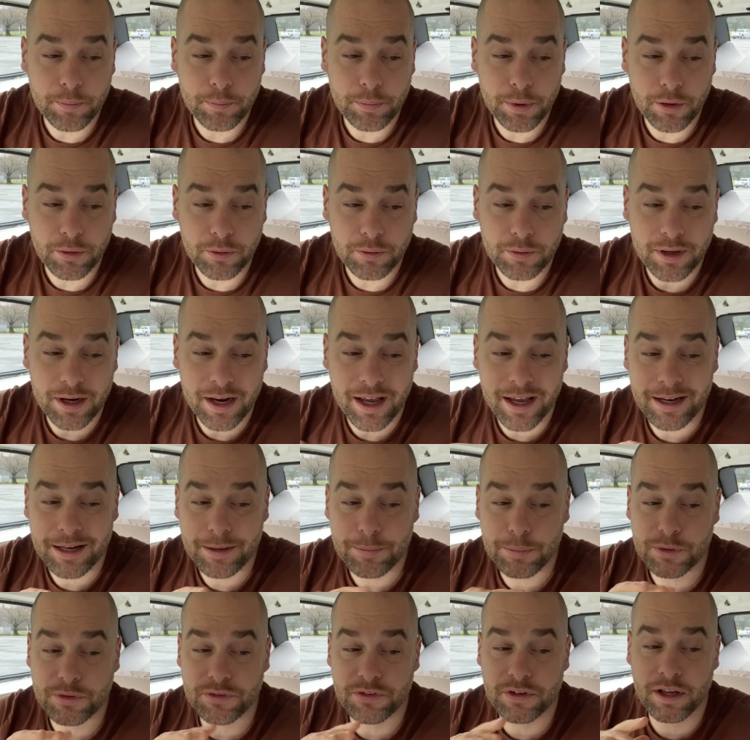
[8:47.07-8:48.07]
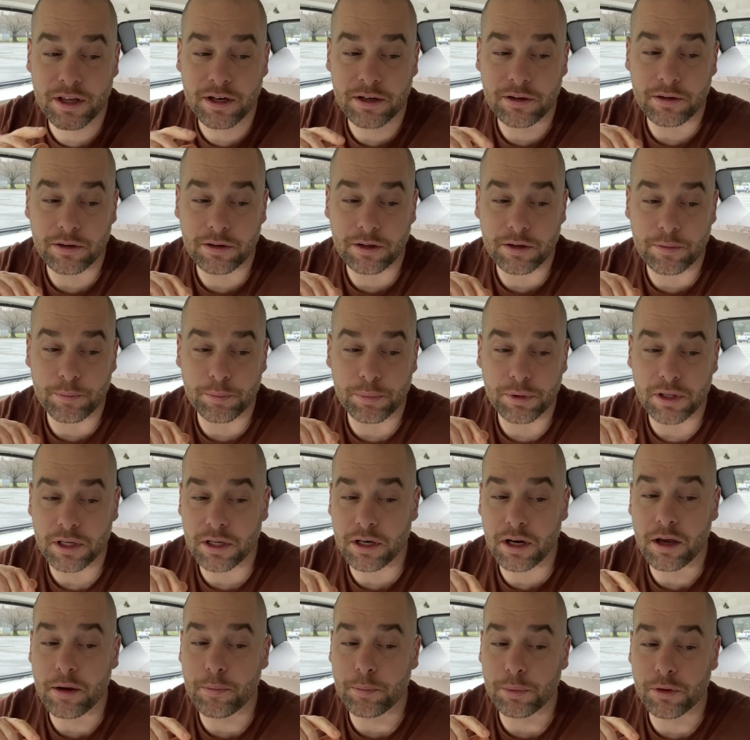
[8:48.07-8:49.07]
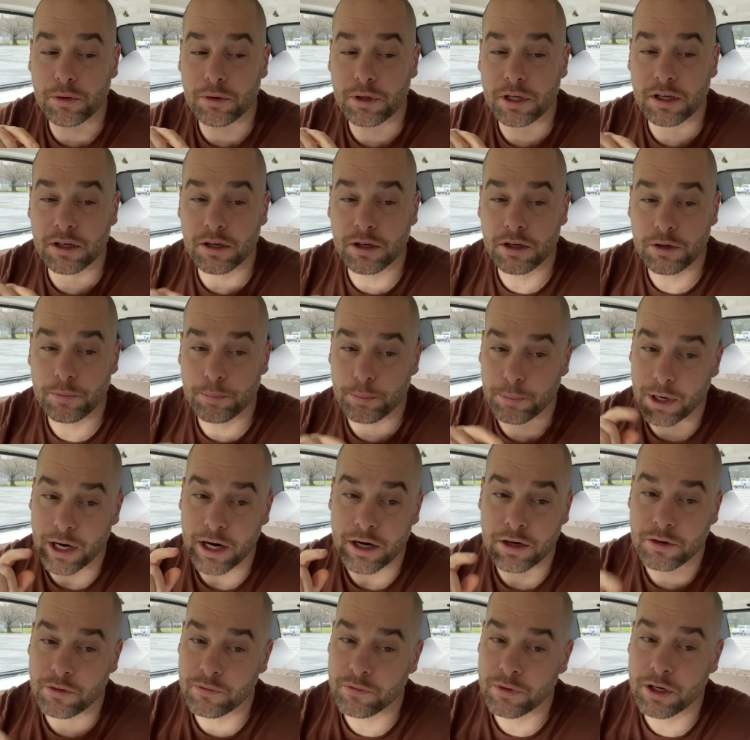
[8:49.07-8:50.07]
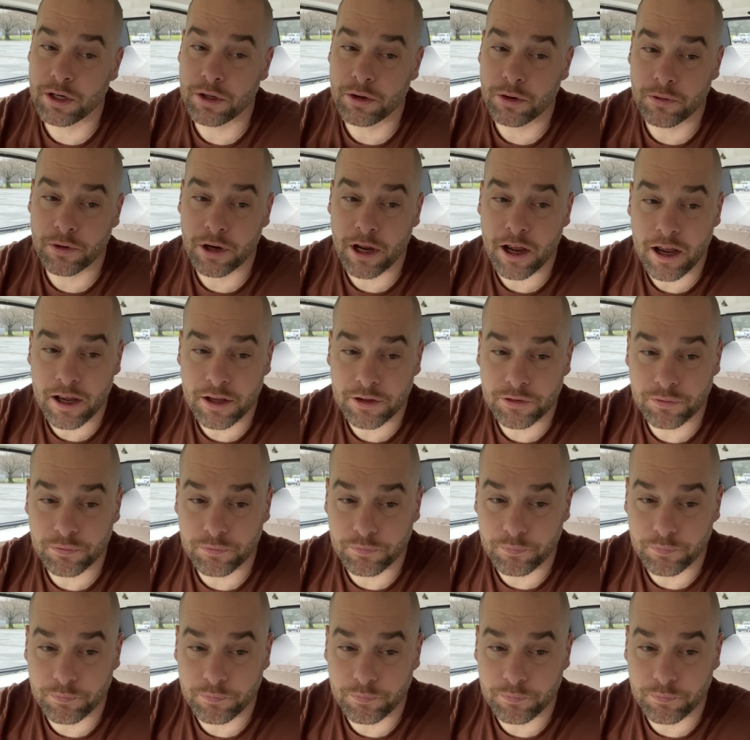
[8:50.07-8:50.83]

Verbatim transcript: about 90% complete uploading a brand new video, guys.